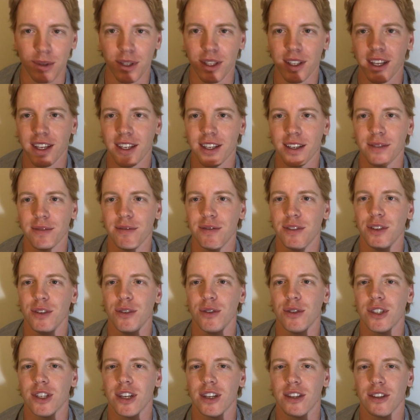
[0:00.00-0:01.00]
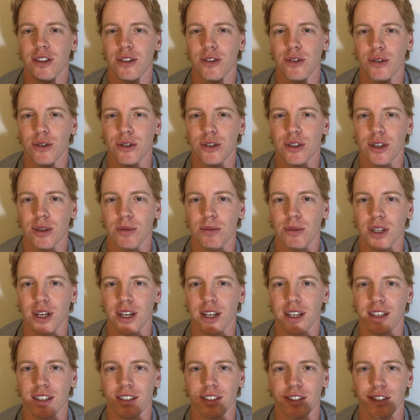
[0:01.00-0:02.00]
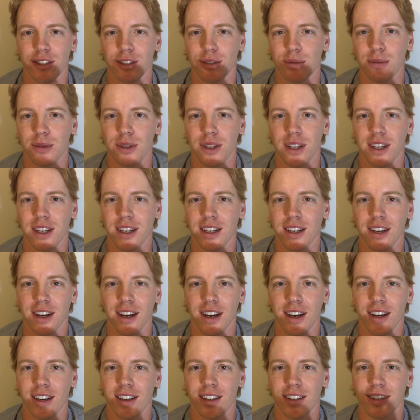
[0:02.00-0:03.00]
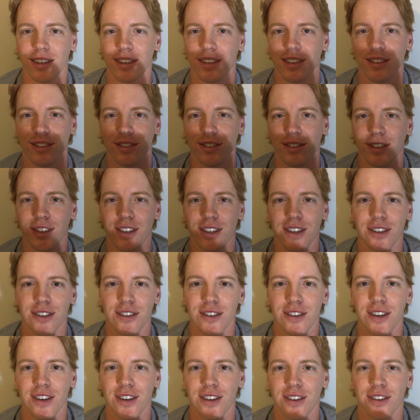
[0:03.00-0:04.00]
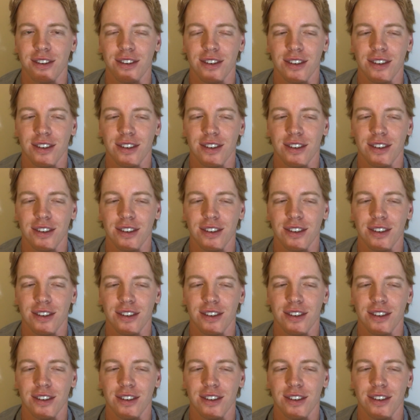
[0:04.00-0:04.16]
like confused on the whole subject and just be like, we don't know.